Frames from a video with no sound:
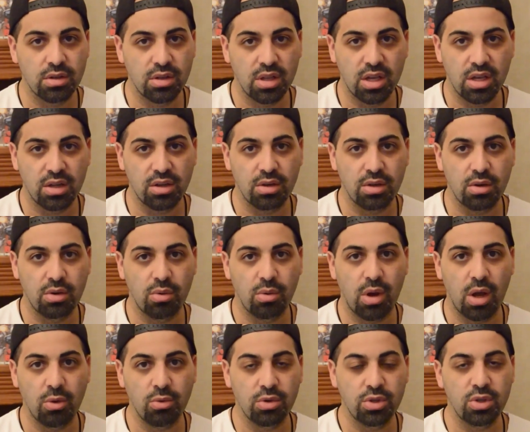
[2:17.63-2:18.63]
Like,
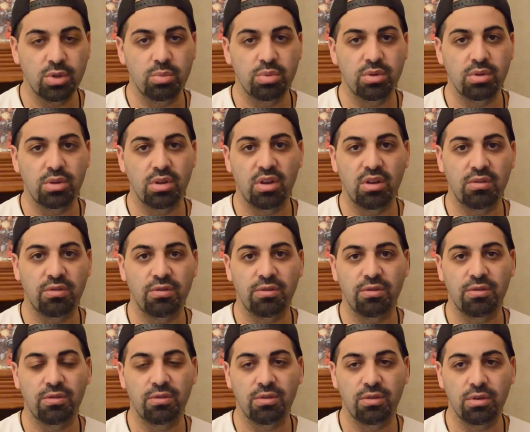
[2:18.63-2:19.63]
why would you be,
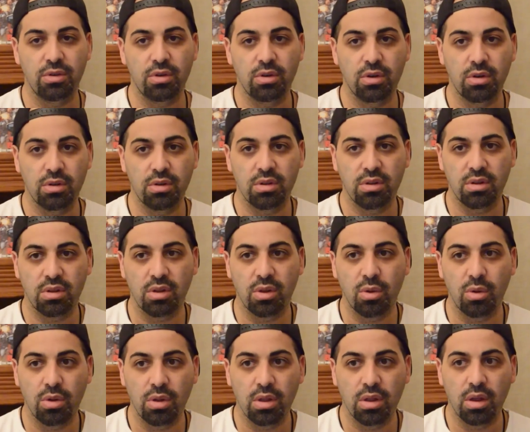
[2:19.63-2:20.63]
if you're
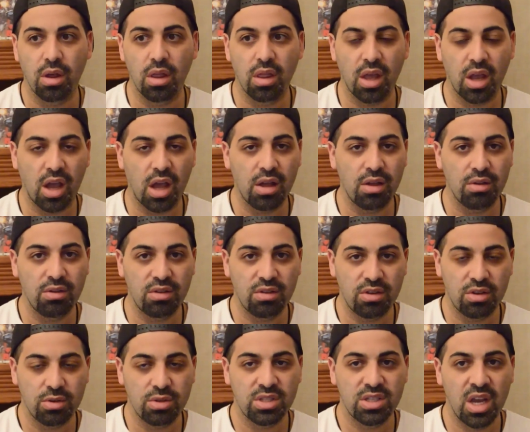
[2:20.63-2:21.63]
like
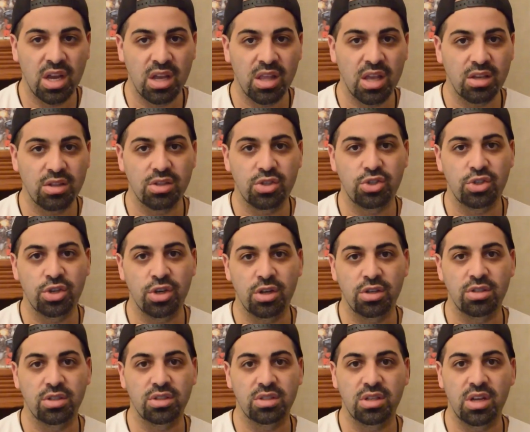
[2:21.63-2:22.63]
you say like this
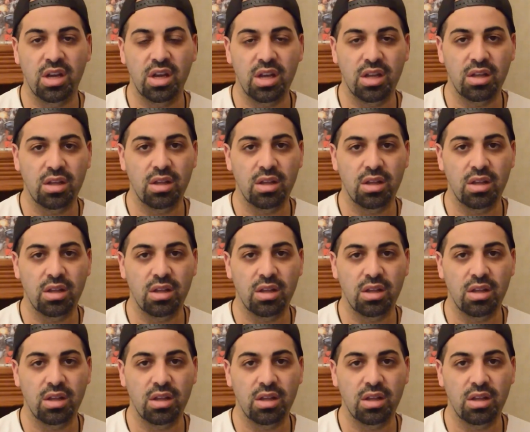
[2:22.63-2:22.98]
church is not